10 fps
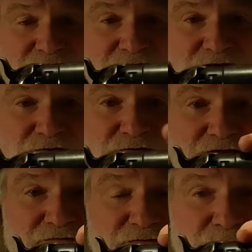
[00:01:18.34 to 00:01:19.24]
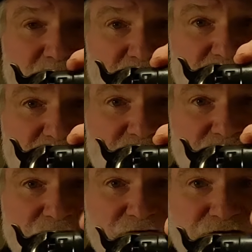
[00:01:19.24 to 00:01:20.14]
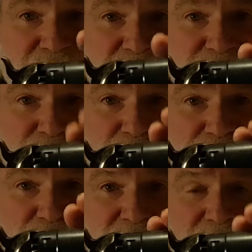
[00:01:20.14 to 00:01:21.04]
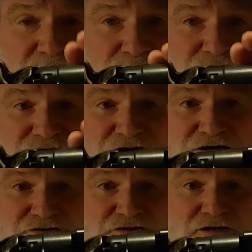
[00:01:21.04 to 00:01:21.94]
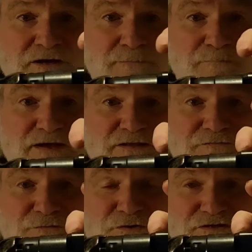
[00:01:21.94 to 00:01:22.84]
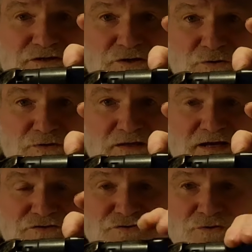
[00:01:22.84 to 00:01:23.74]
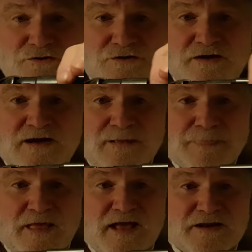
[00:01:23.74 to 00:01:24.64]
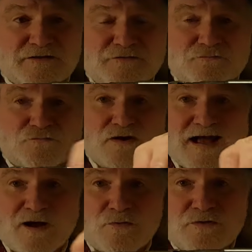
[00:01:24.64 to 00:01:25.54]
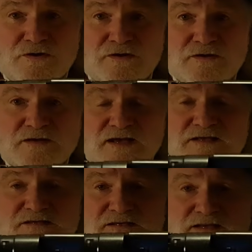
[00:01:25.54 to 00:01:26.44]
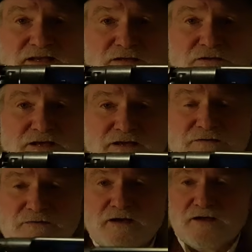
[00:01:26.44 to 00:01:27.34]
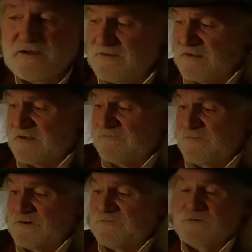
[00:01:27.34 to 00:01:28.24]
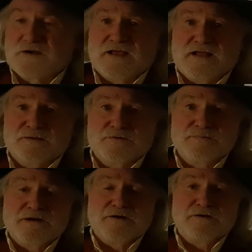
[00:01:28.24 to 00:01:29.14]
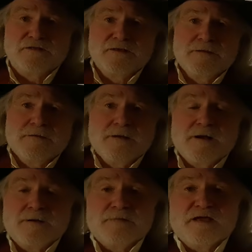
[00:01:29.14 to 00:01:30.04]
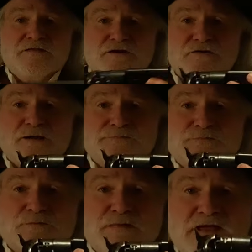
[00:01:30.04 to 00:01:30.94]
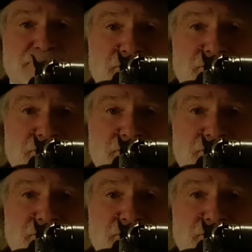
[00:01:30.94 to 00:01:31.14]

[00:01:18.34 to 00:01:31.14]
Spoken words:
they do, and they rebated the cylinder to get the 44 caliber charge, made the forcing cone a lot shorter, added the round and sleek looking 44 caliber barrel. And the grips were made